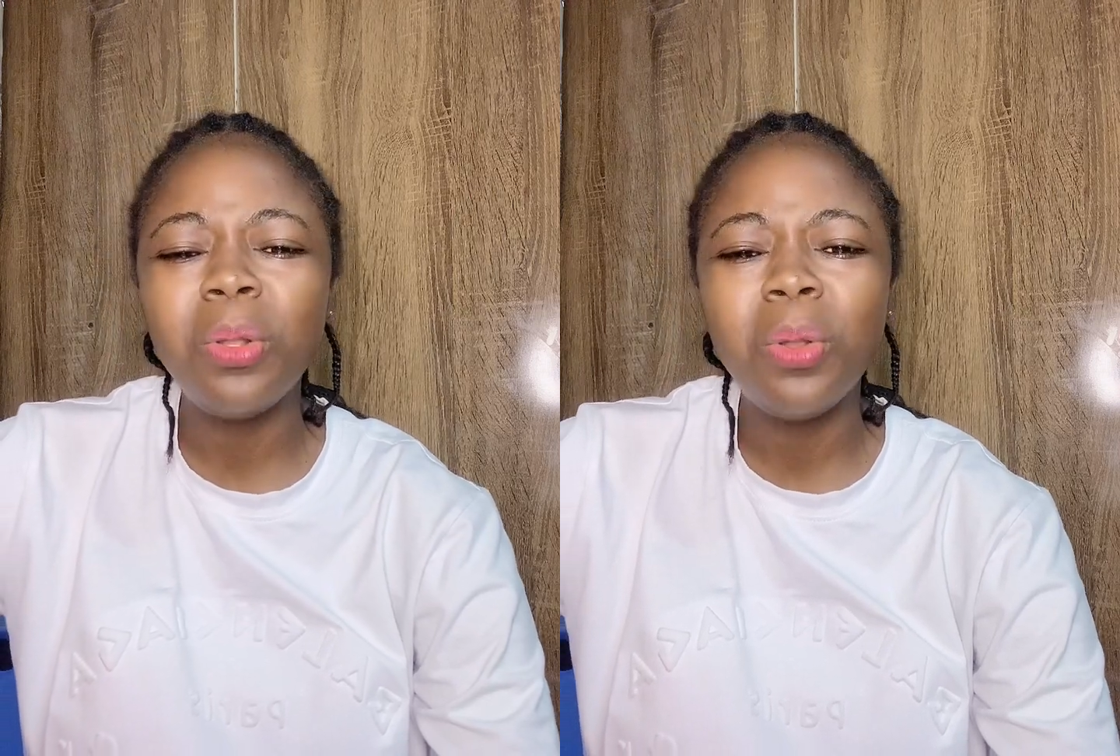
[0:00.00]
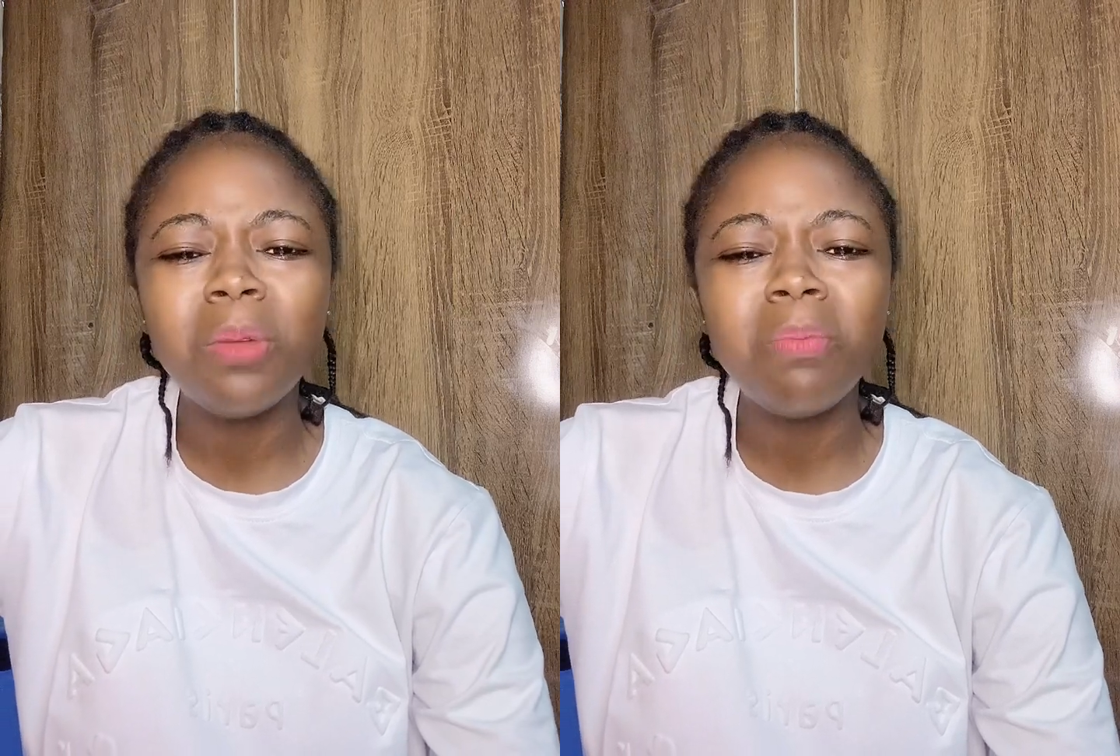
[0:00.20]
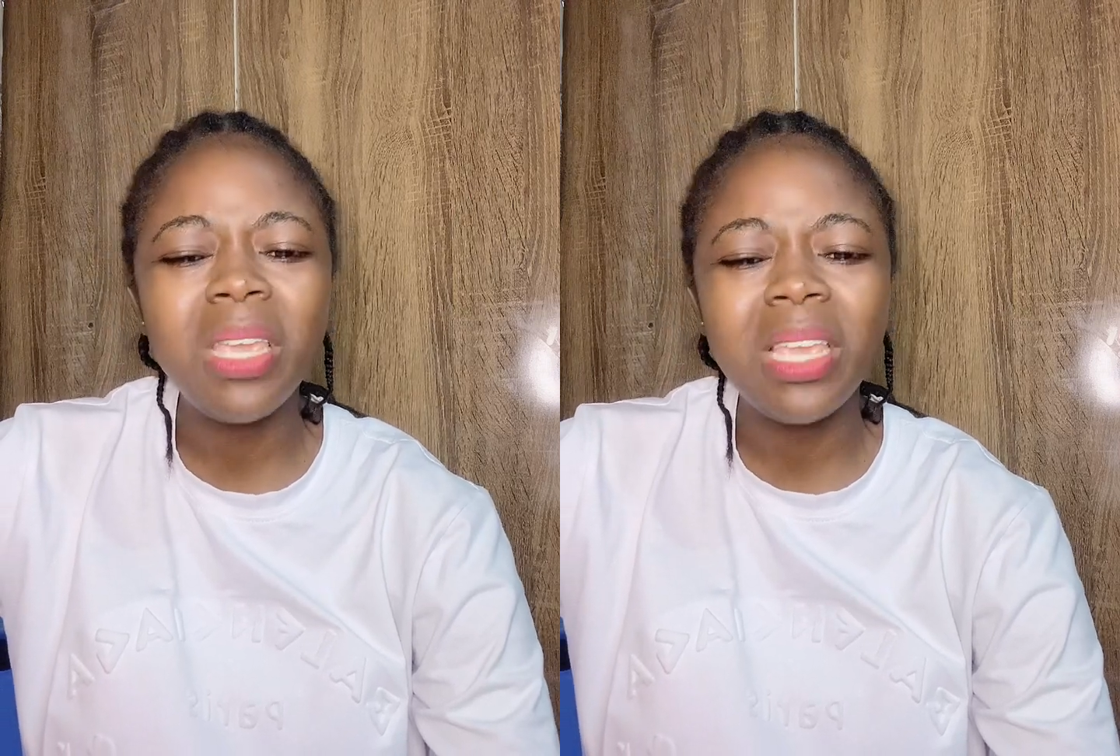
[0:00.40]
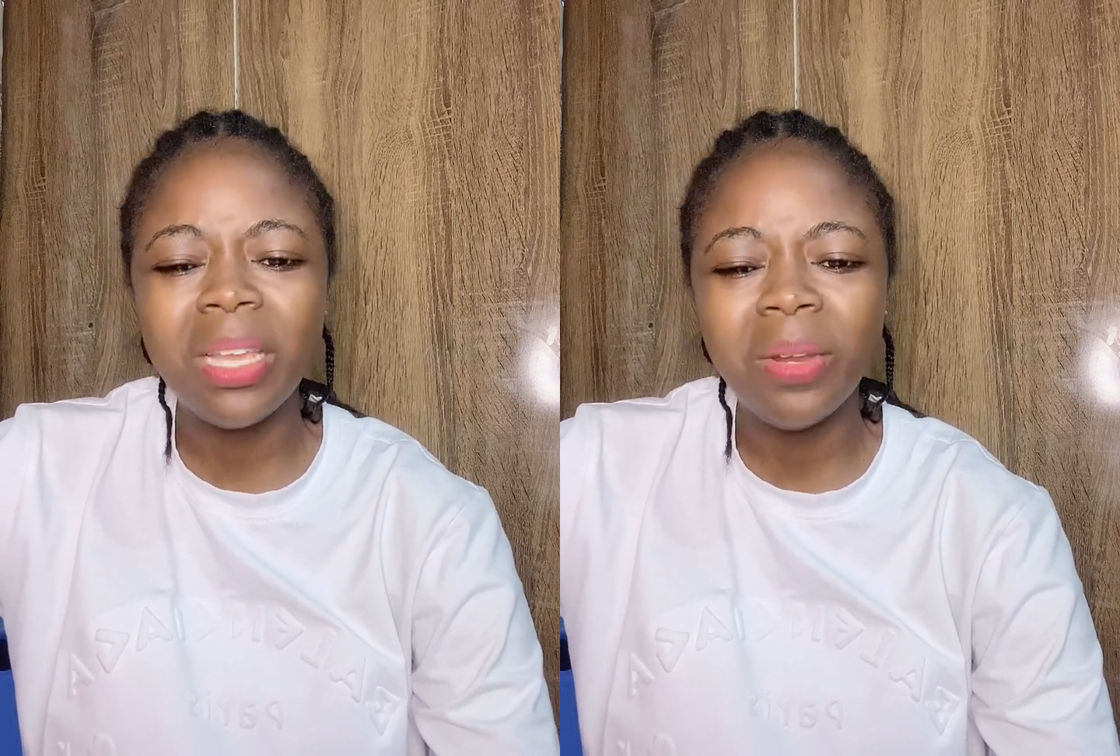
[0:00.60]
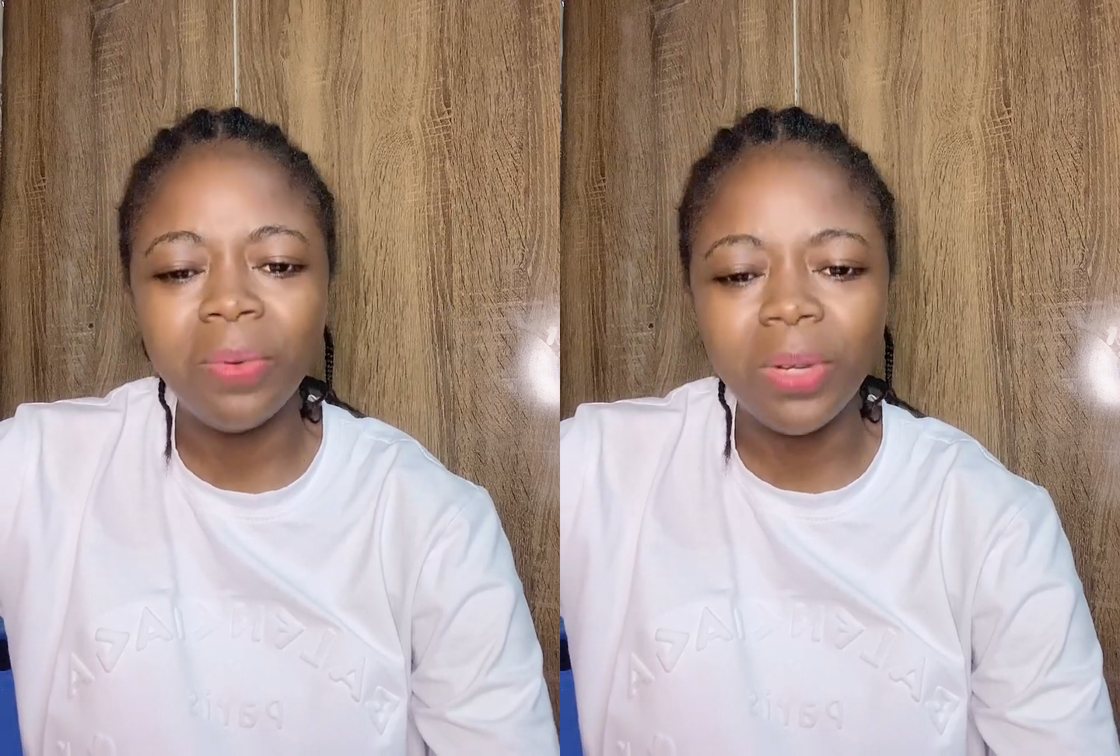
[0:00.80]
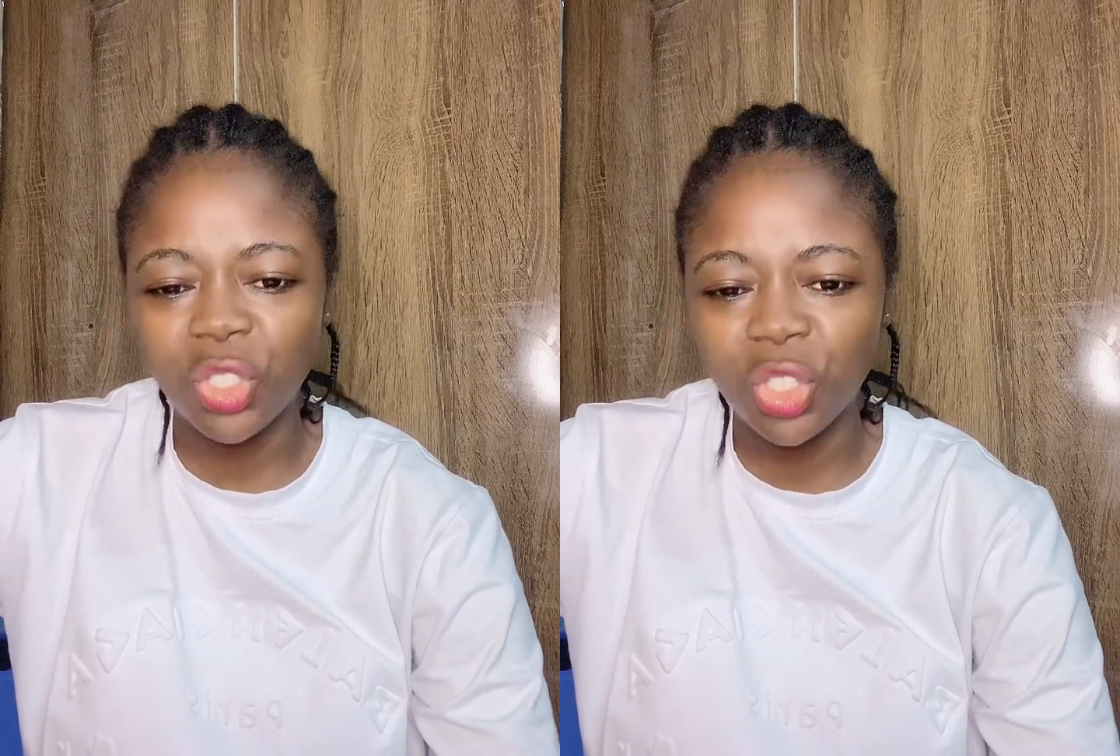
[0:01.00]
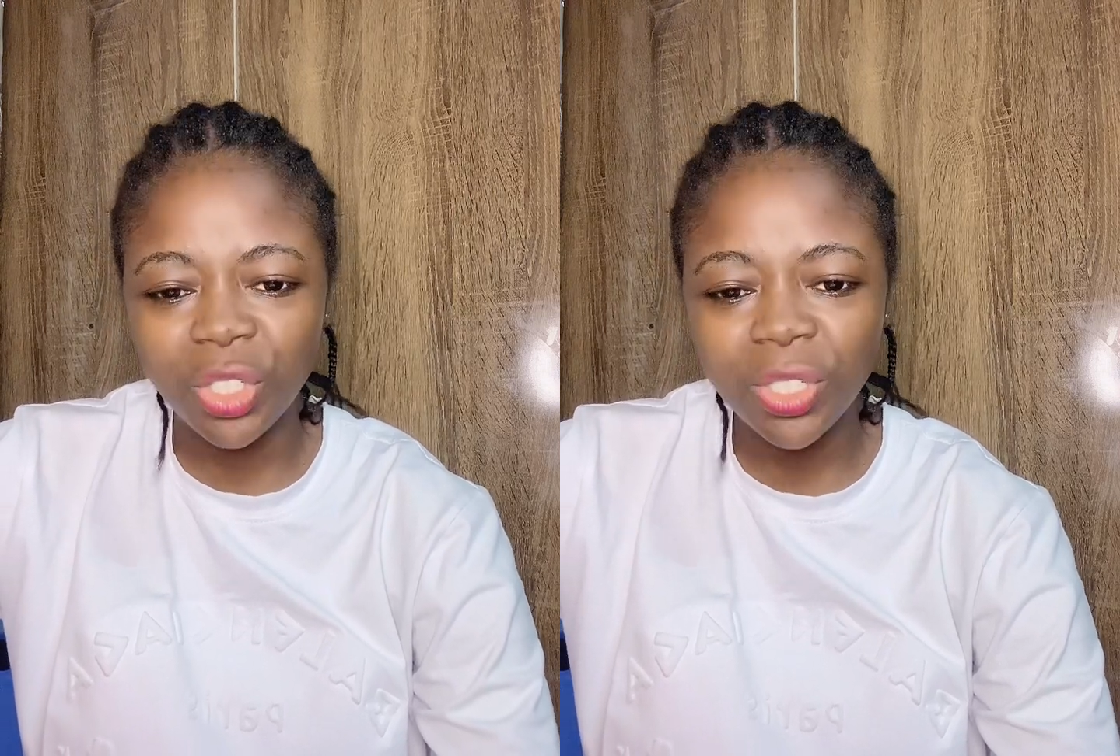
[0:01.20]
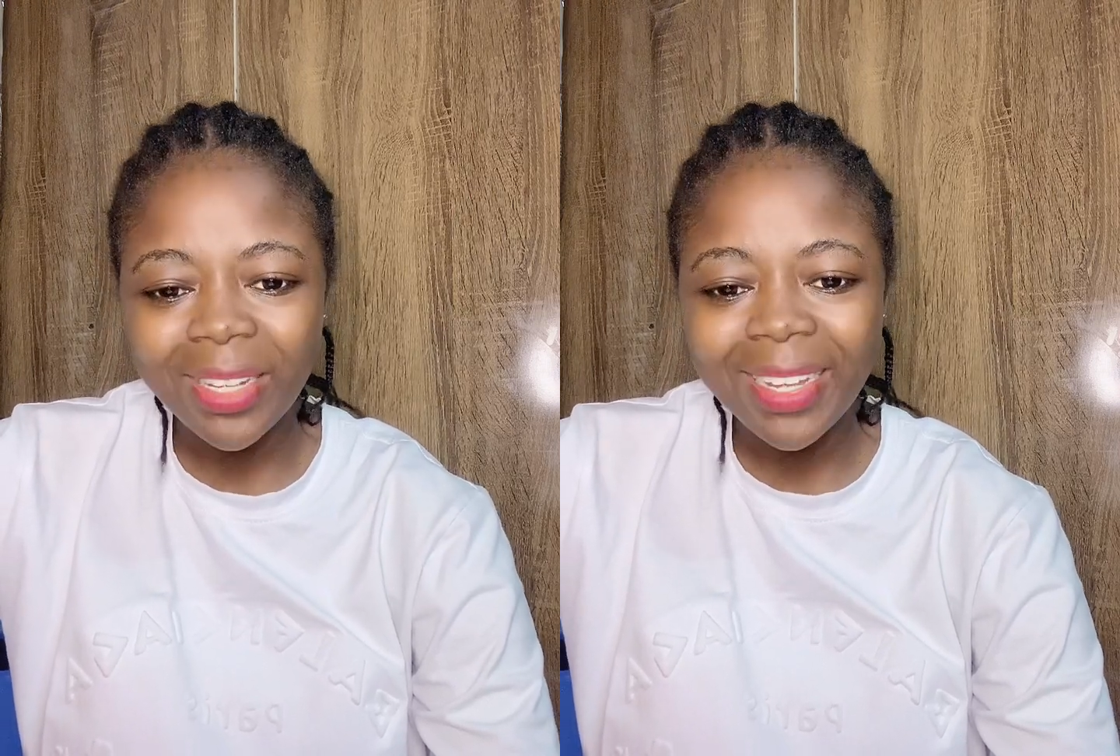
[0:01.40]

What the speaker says: Lord make it rich